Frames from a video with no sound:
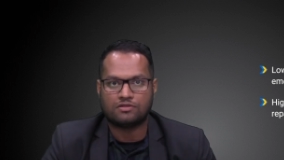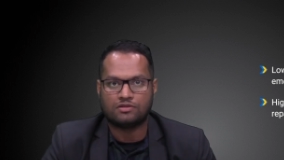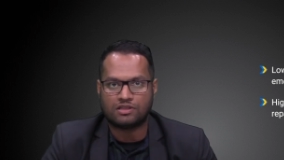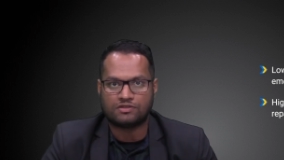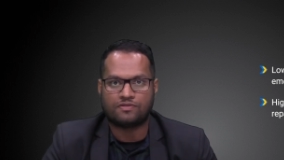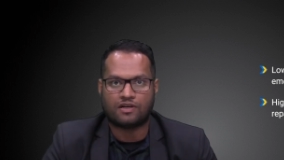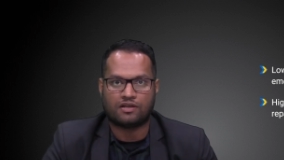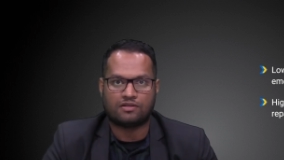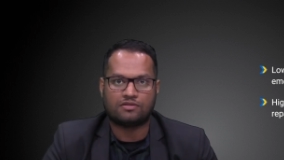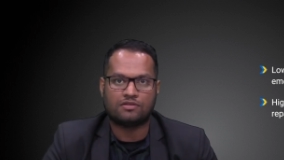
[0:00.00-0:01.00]
Thus
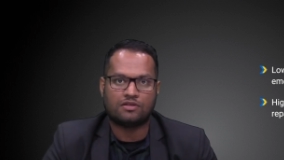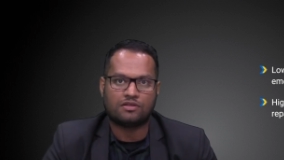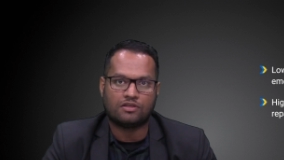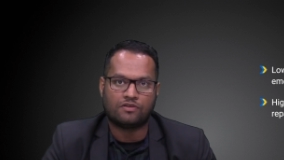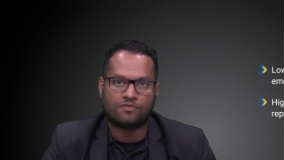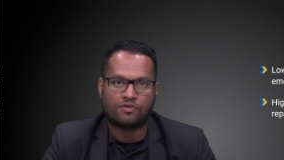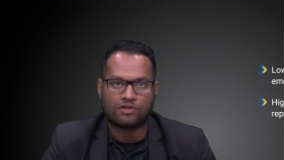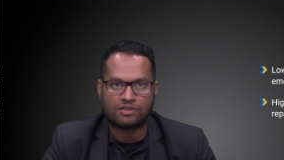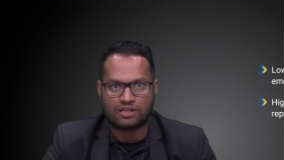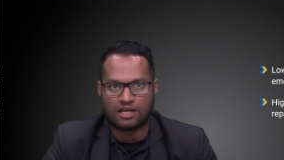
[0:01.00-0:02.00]
far, the
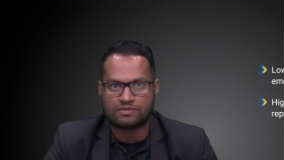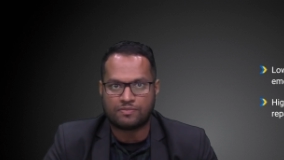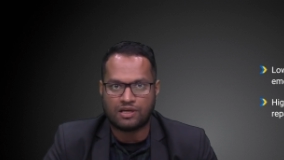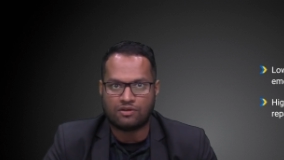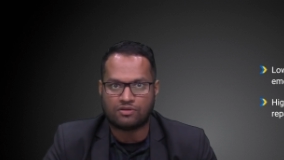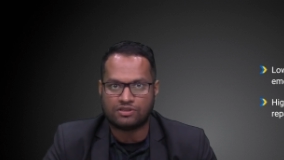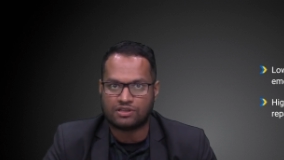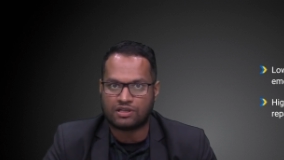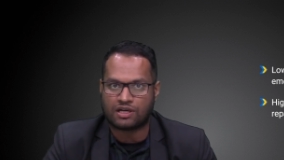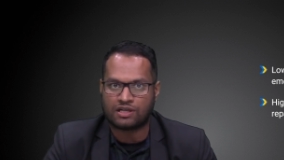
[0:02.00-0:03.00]
focus has been on
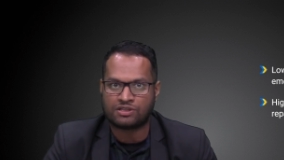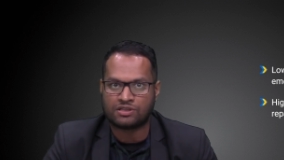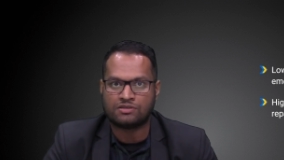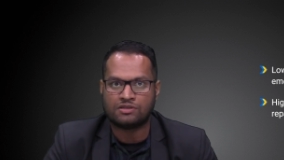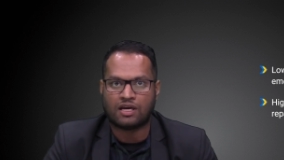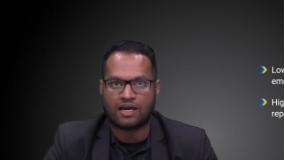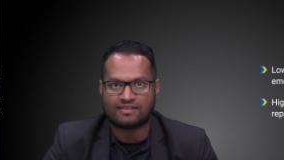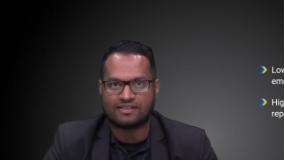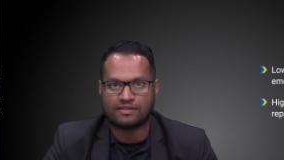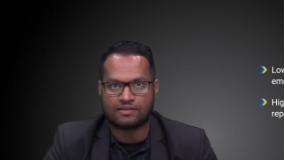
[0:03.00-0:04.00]
generation
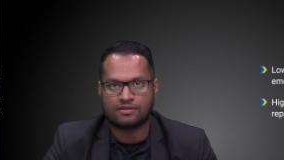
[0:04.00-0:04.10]
asset.